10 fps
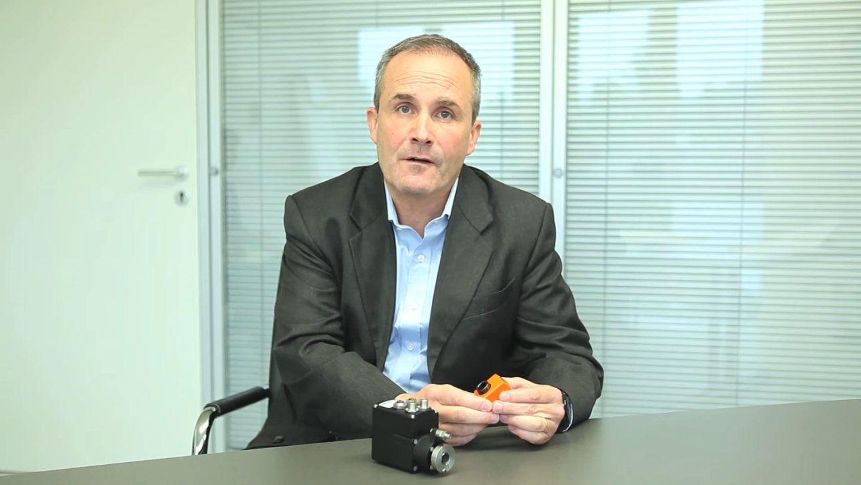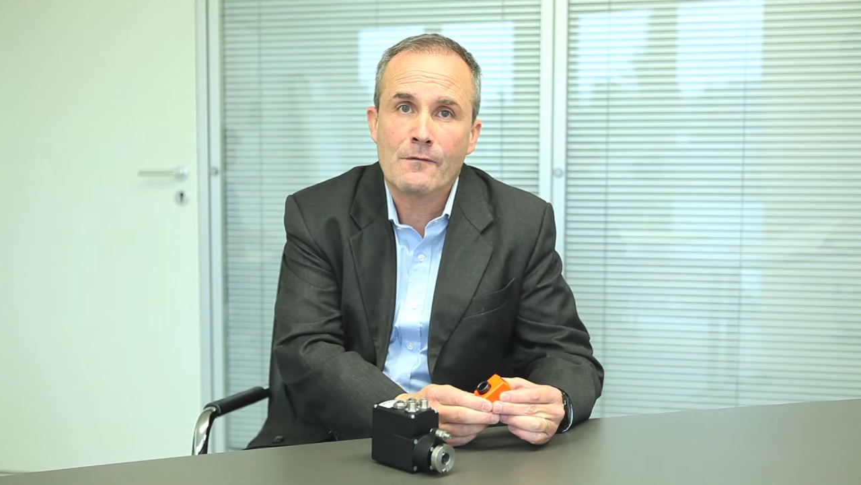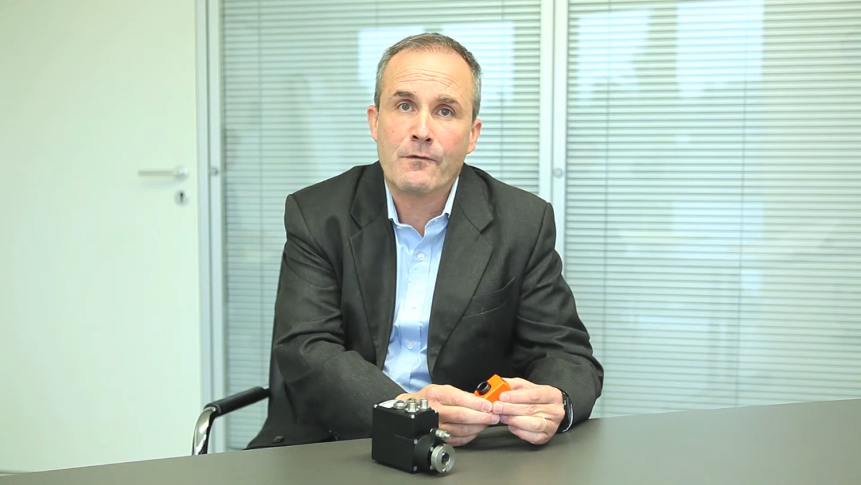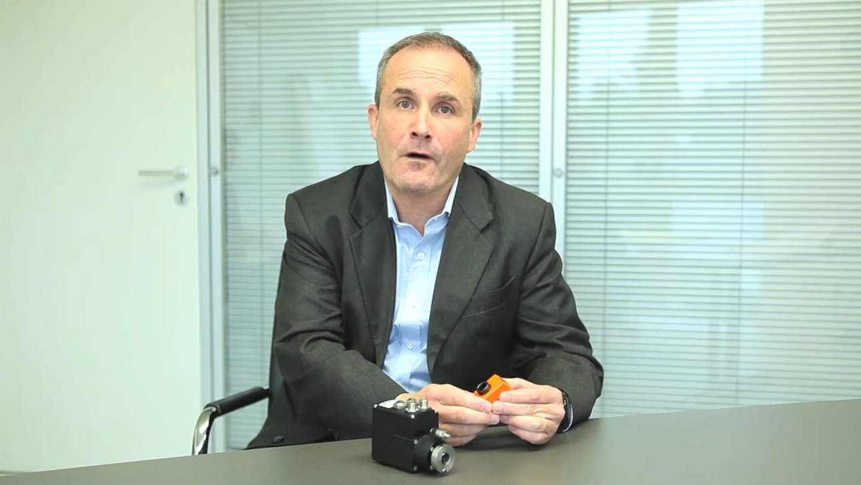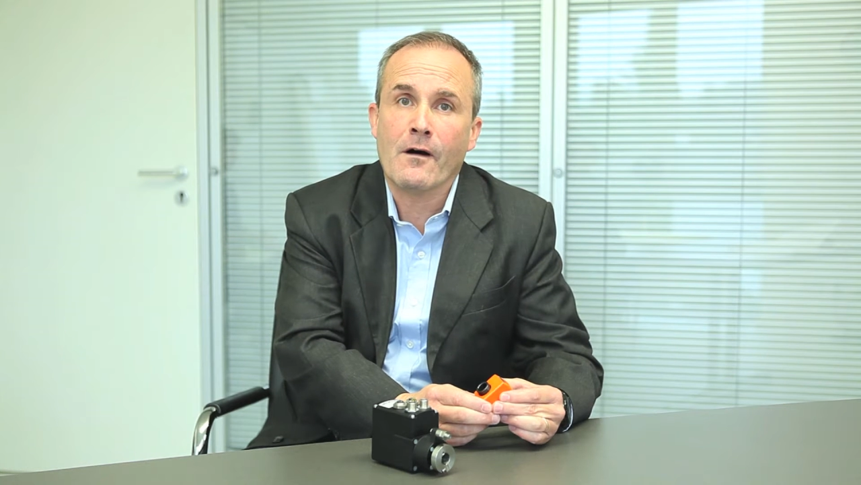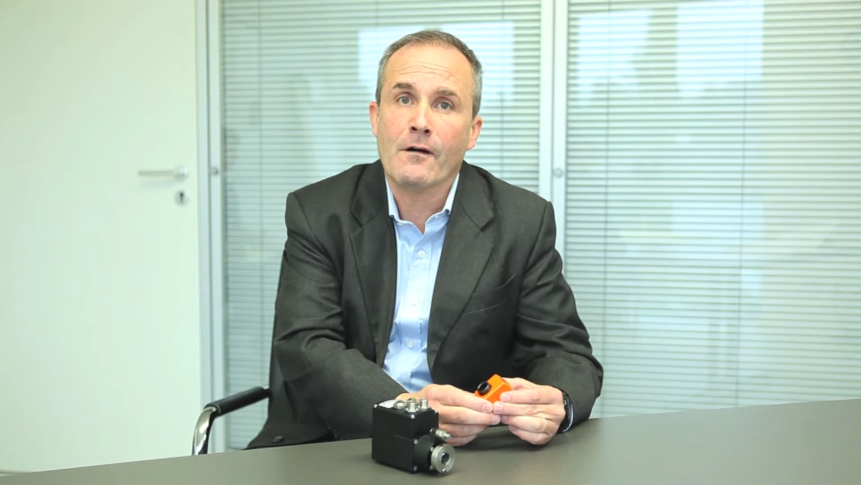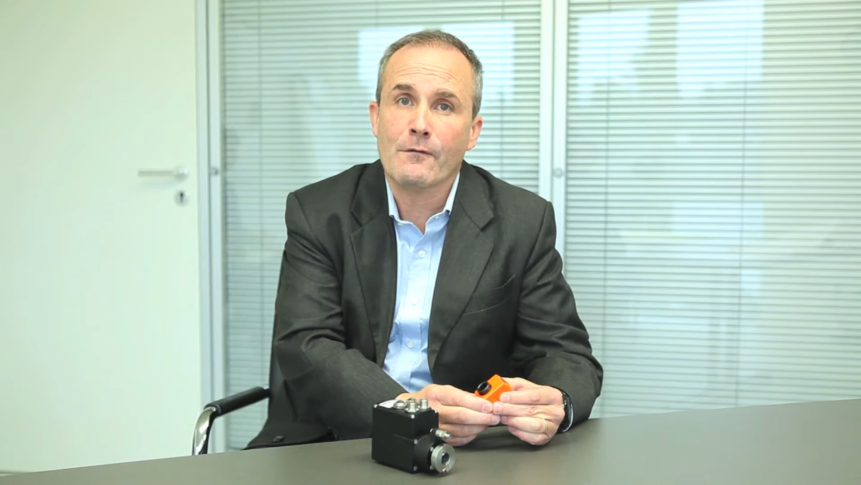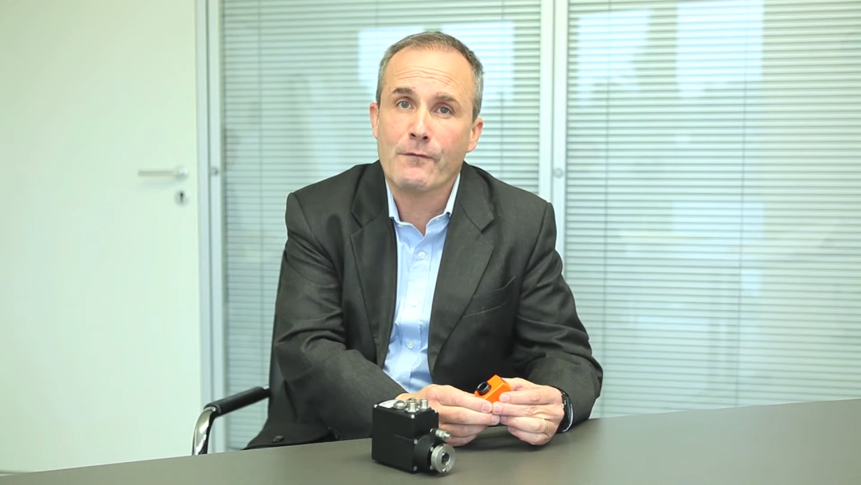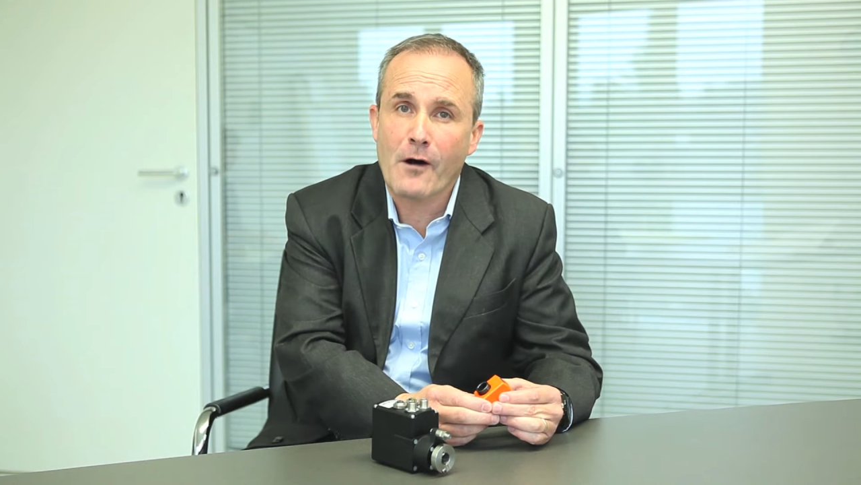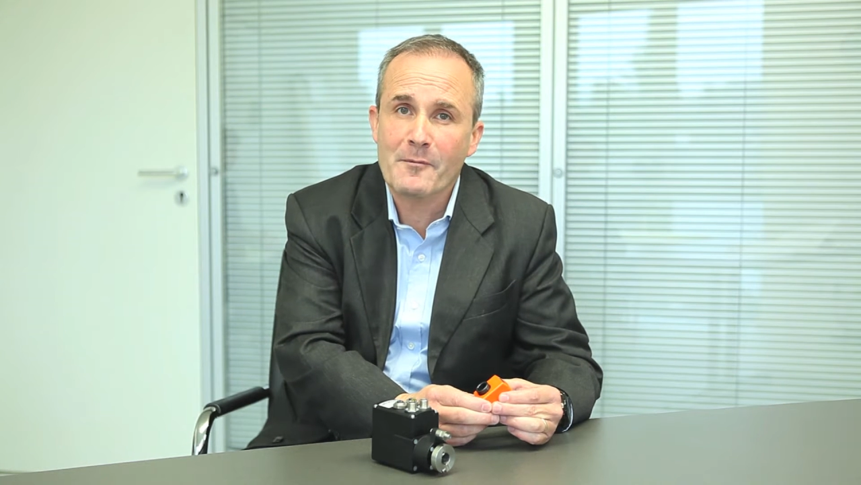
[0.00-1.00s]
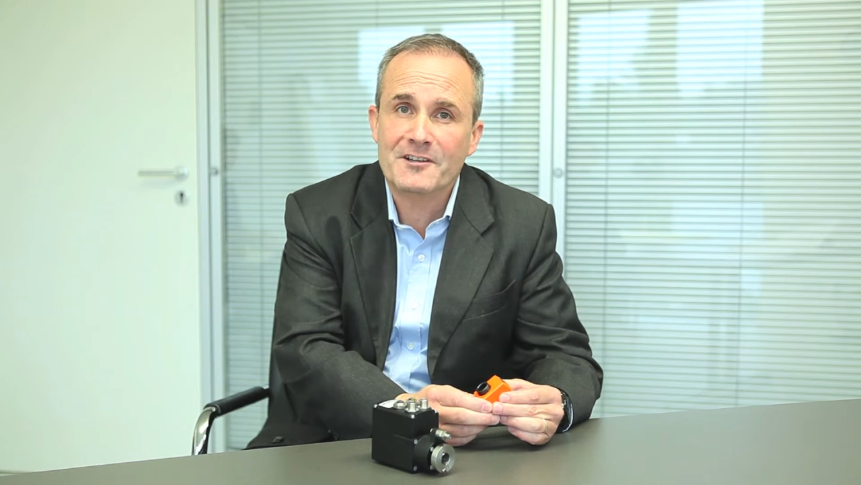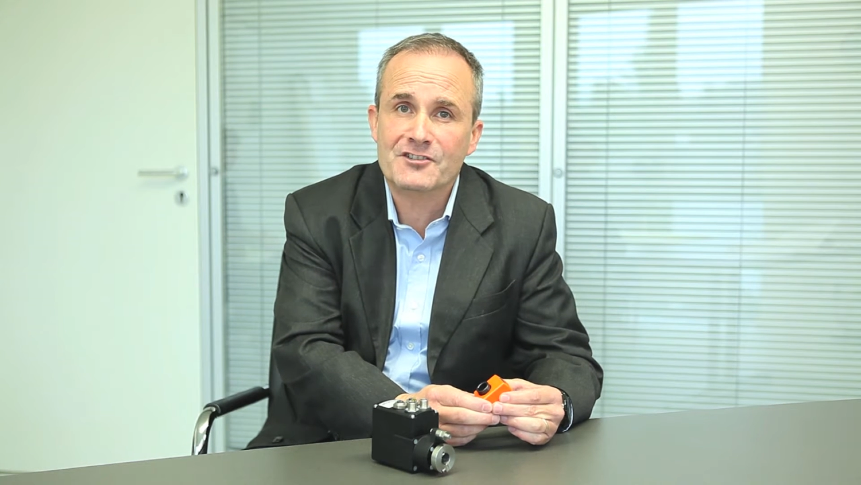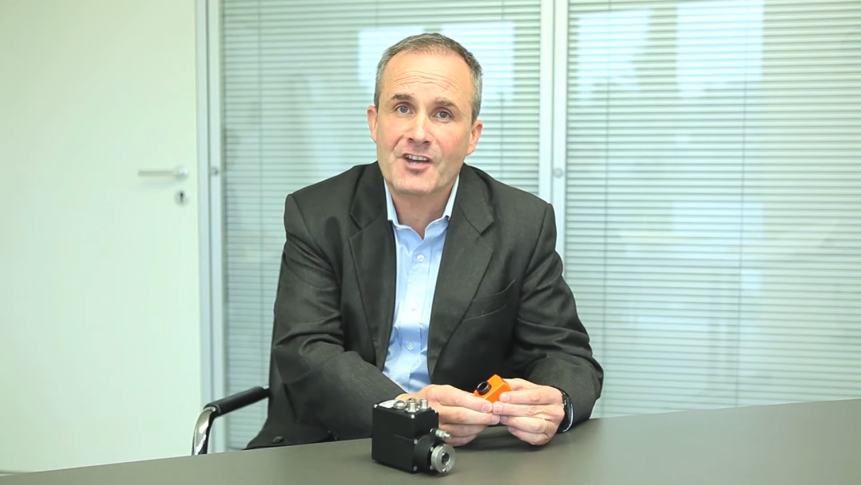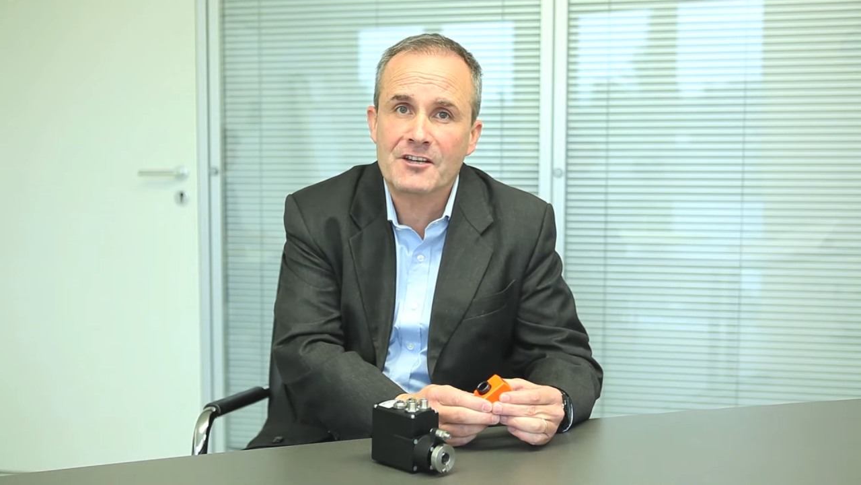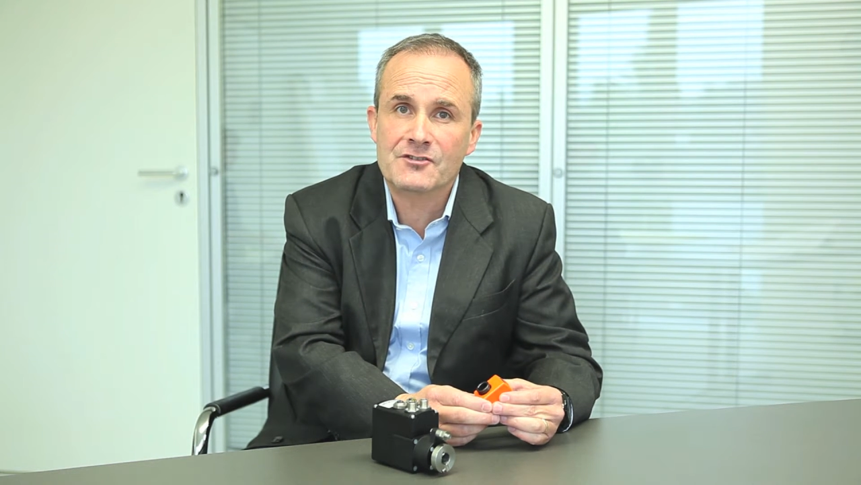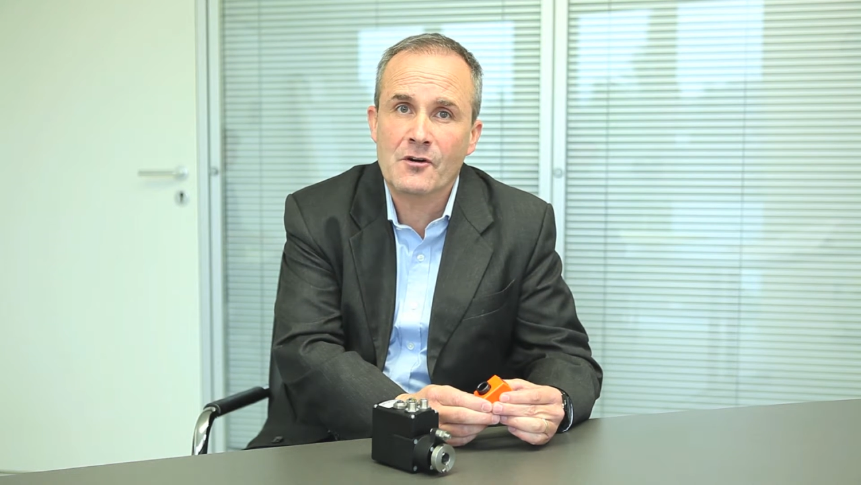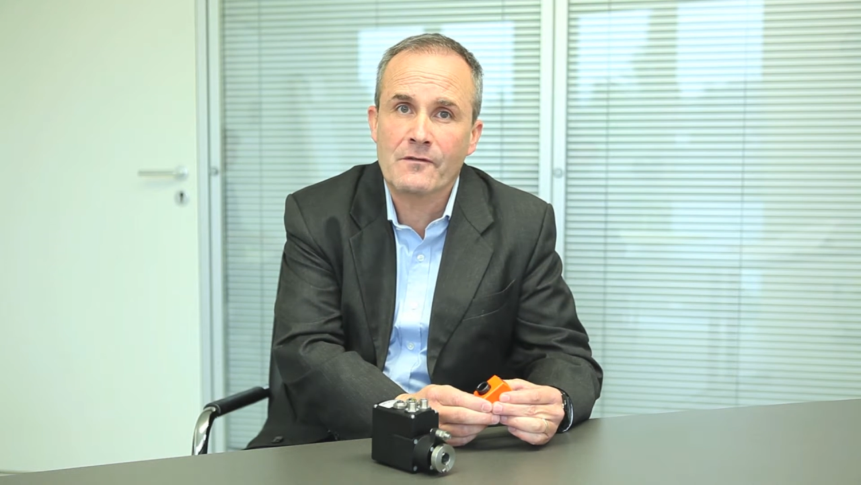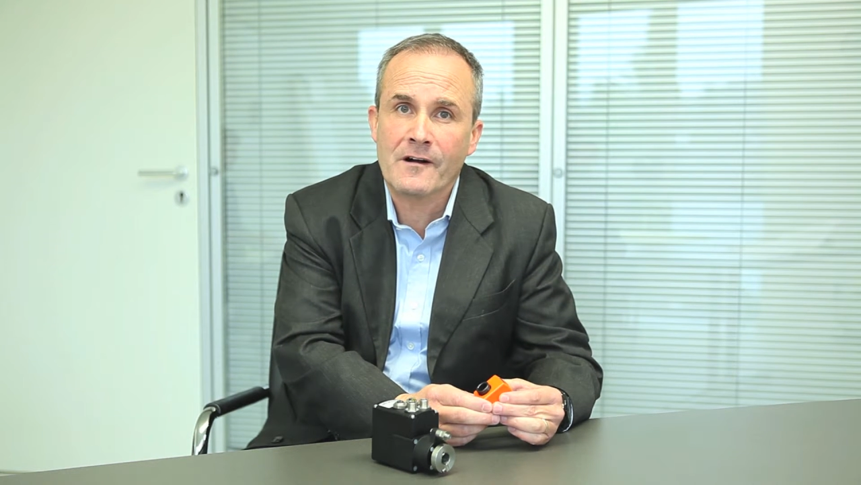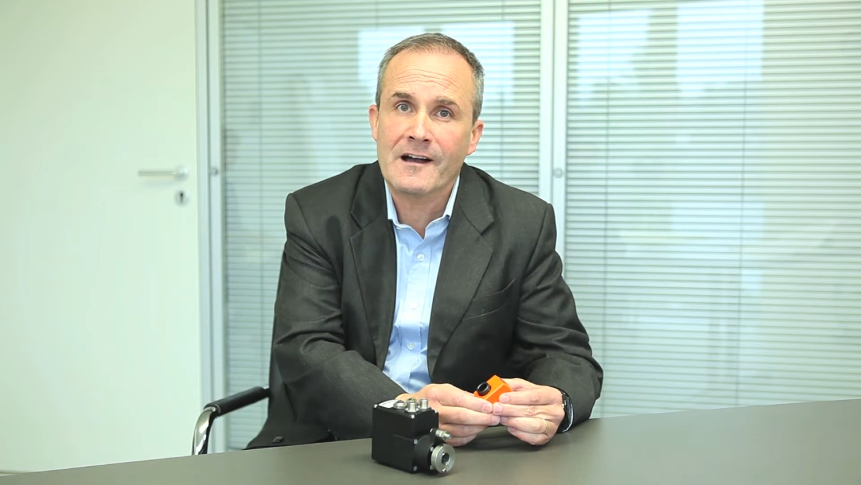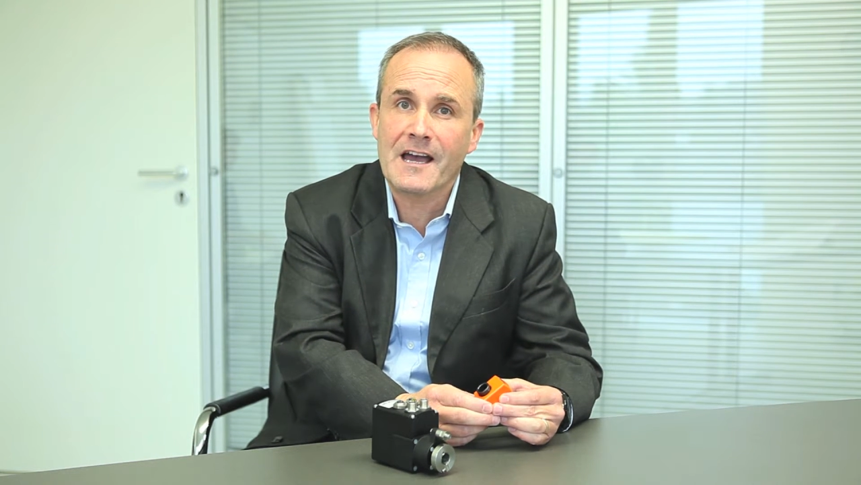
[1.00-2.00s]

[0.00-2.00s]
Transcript: for format changeover